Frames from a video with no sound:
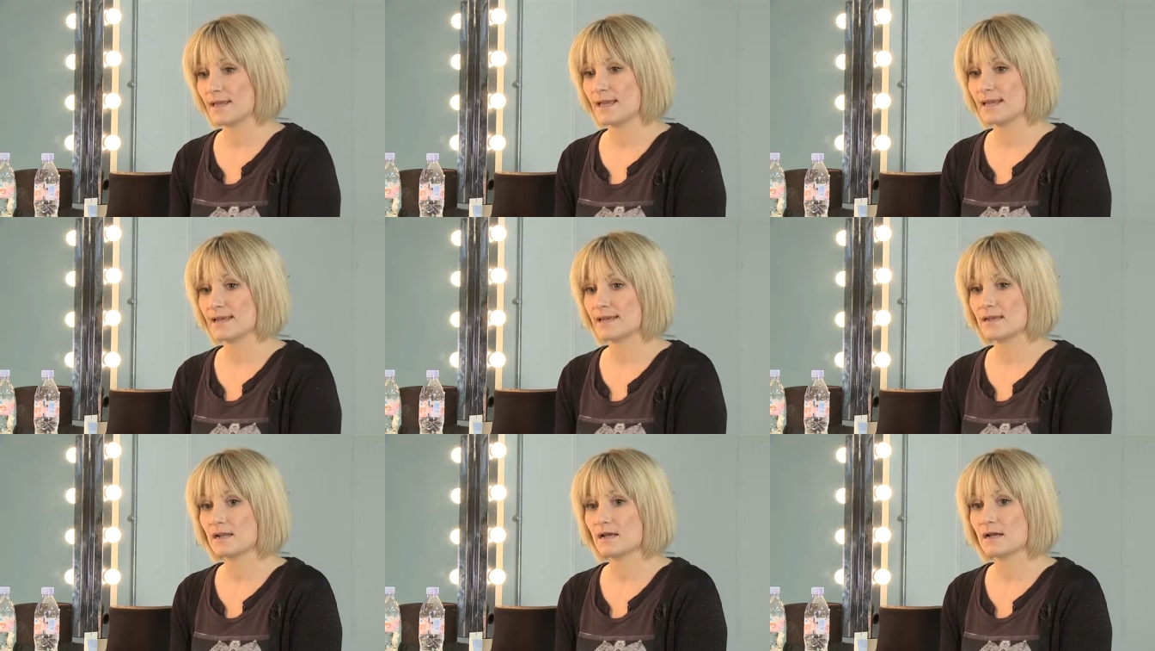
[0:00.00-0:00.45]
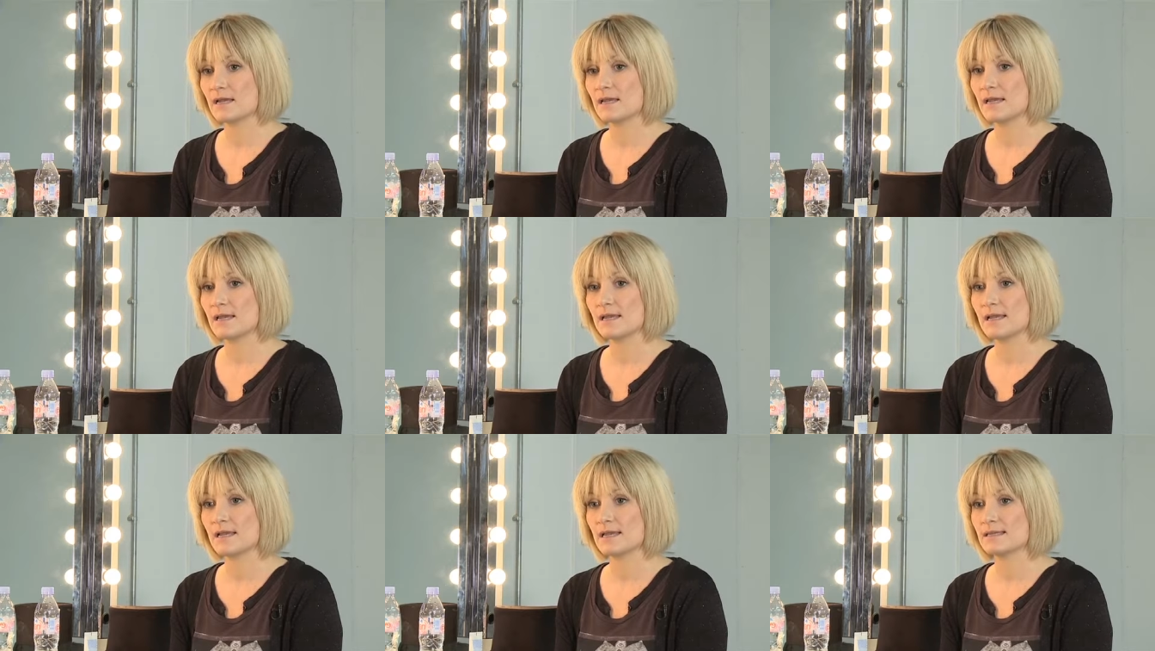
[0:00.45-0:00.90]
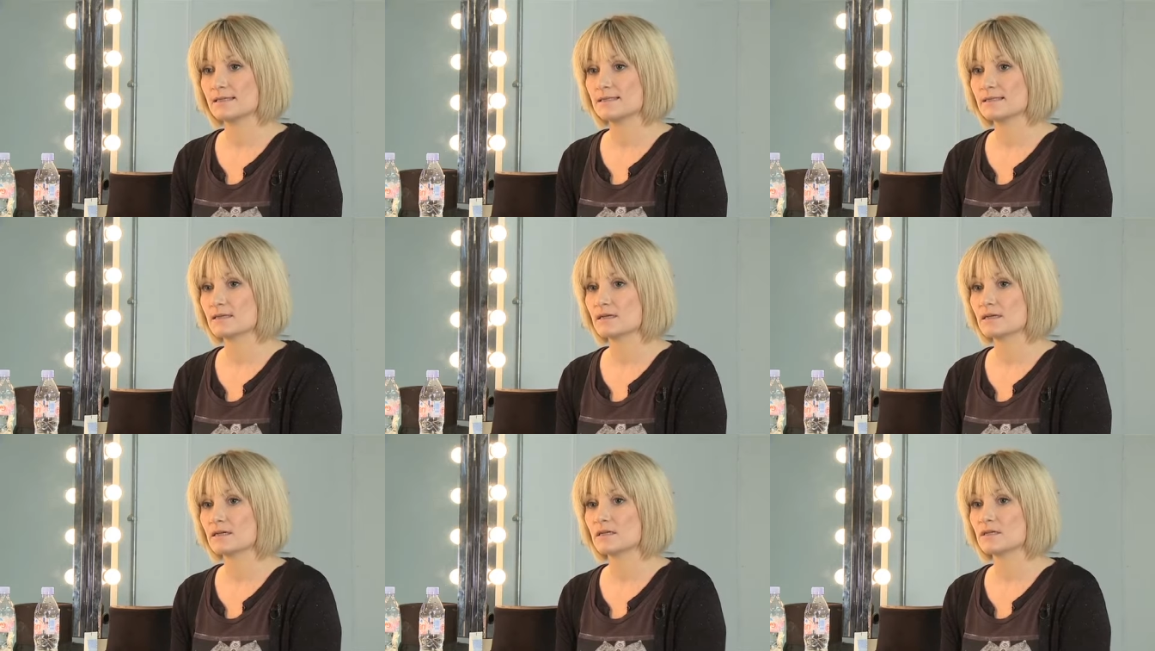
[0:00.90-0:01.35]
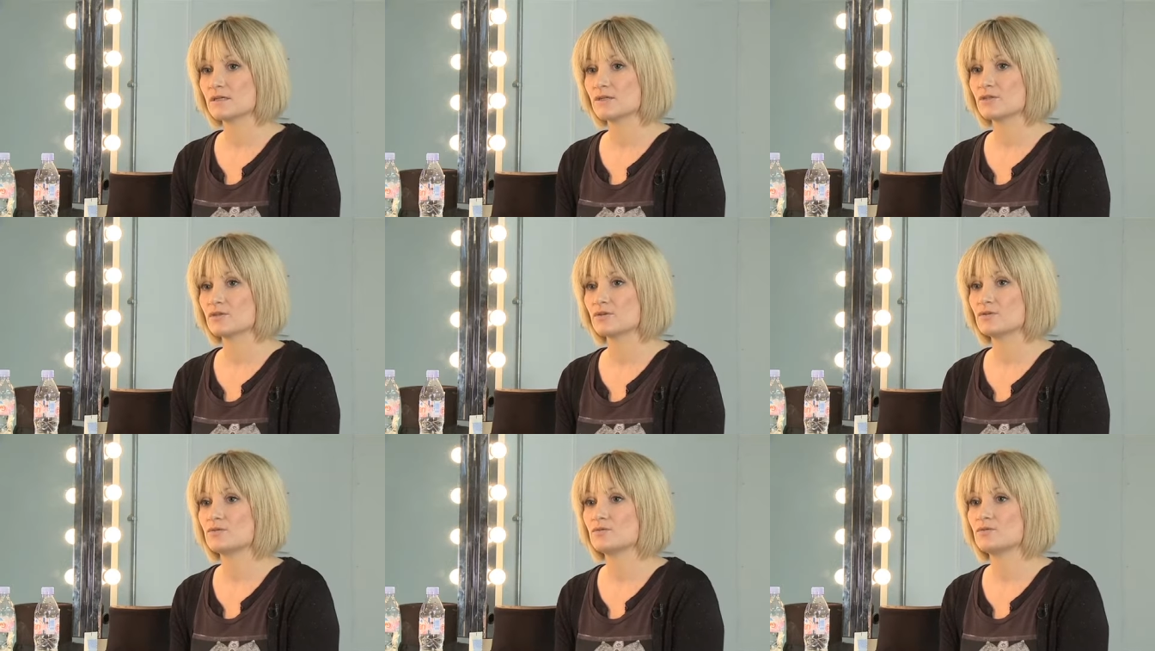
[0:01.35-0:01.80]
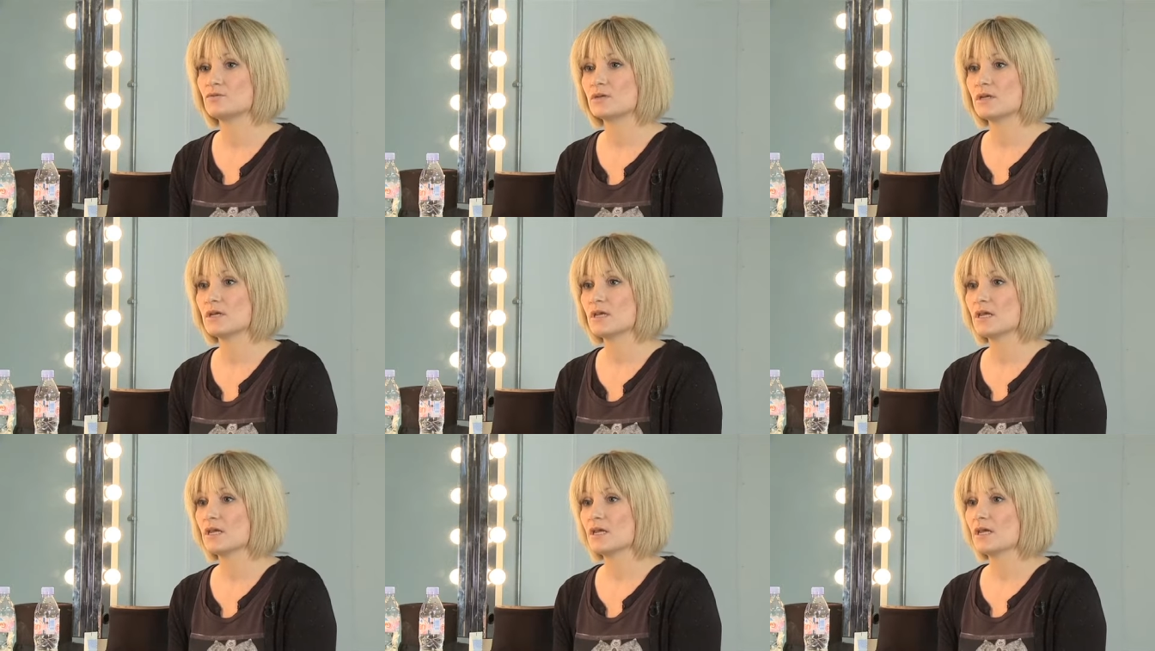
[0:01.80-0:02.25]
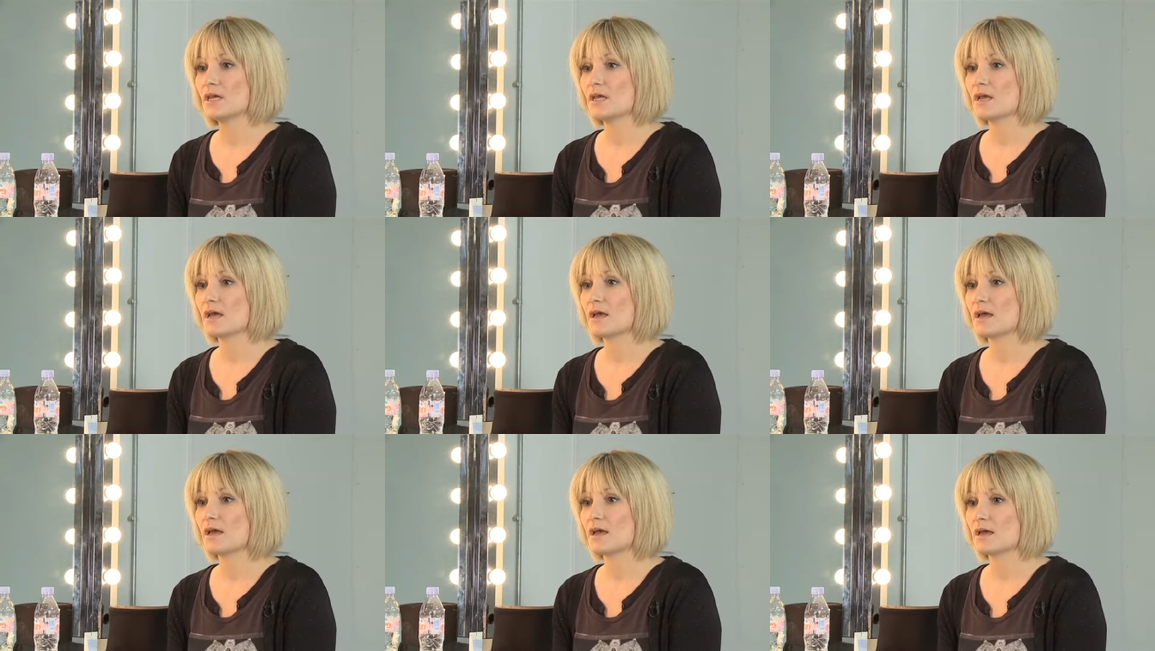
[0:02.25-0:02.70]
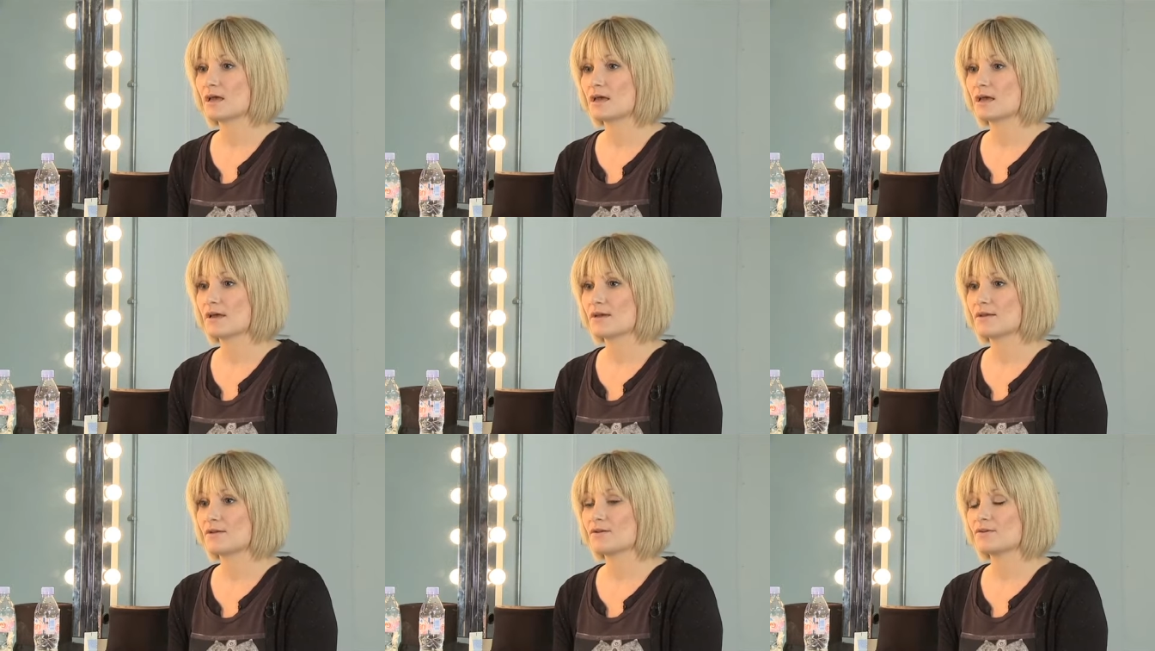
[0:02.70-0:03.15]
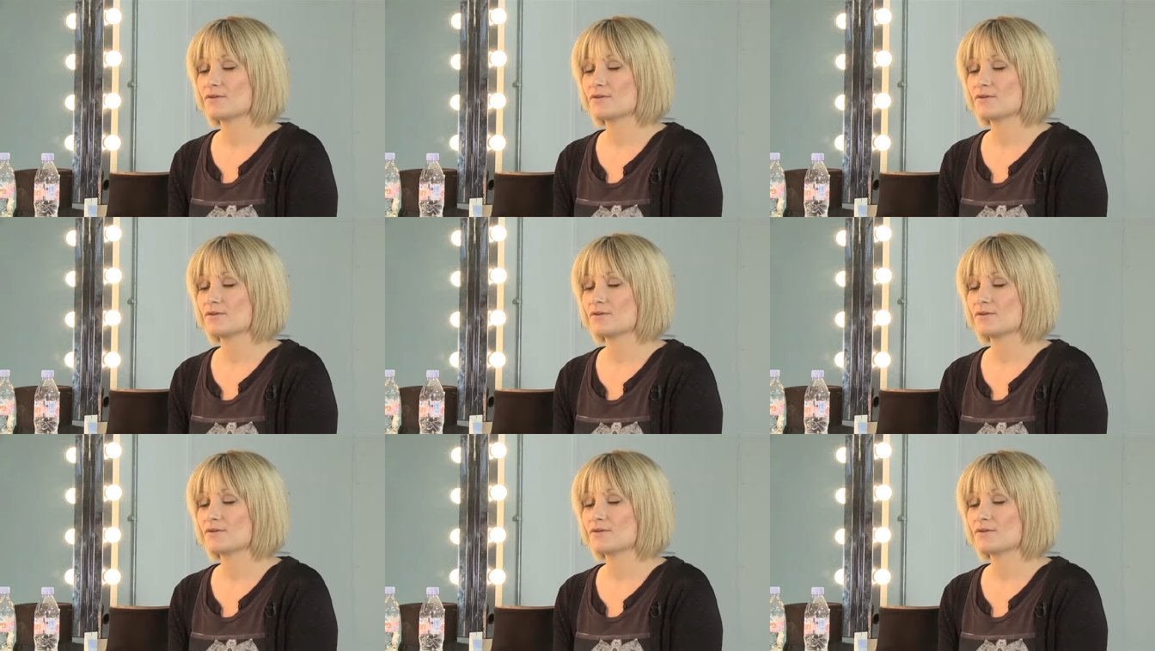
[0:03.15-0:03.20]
N-Lite laser to uh,